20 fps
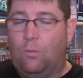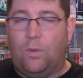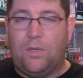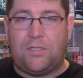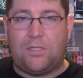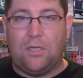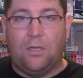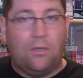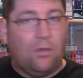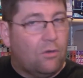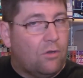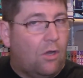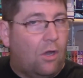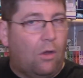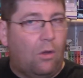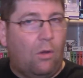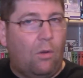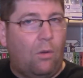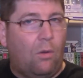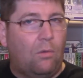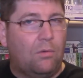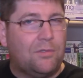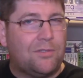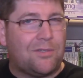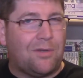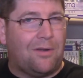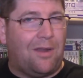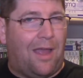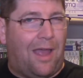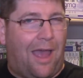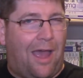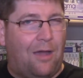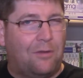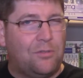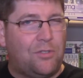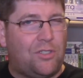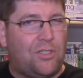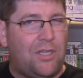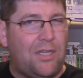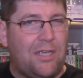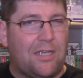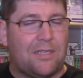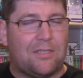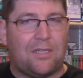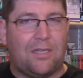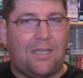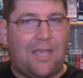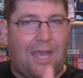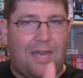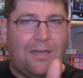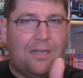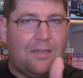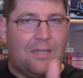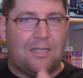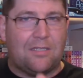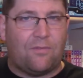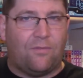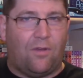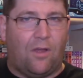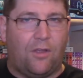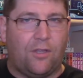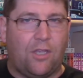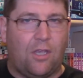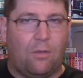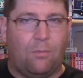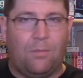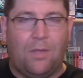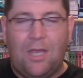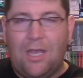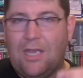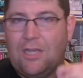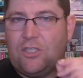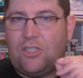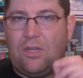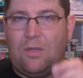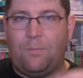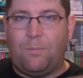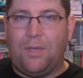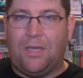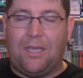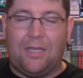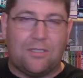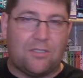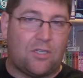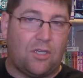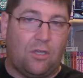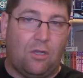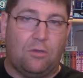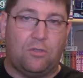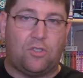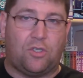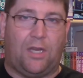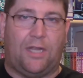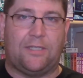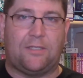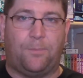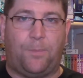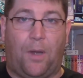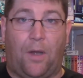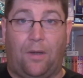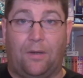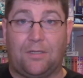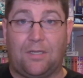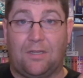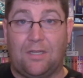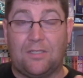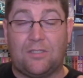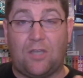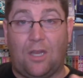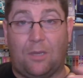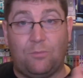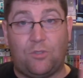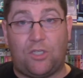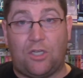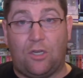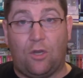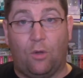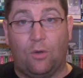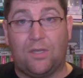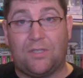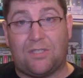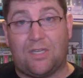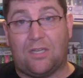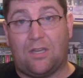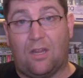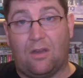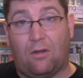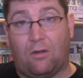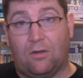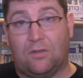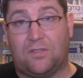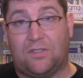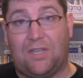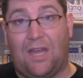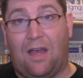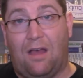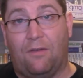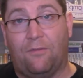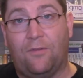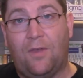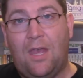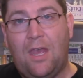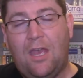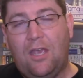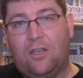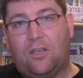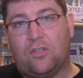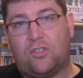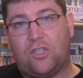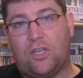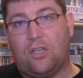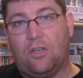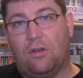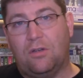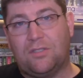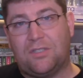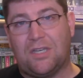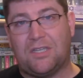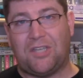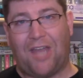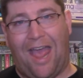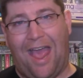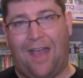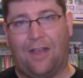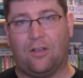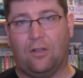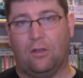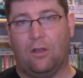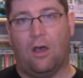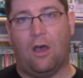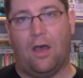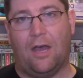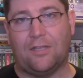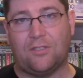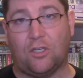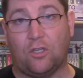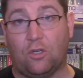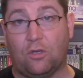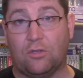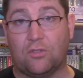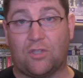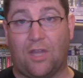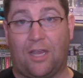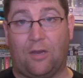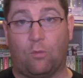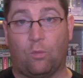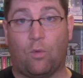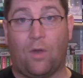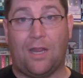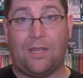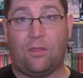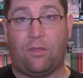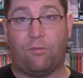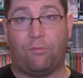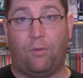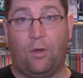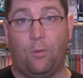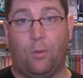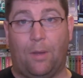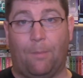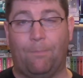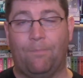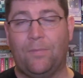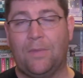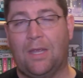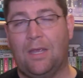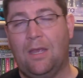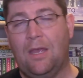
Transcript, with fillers: we still don't know sort of how she is again in this volume she begins to go transparent and this time she notices it herself because she goes to tackle oz and goes like right through him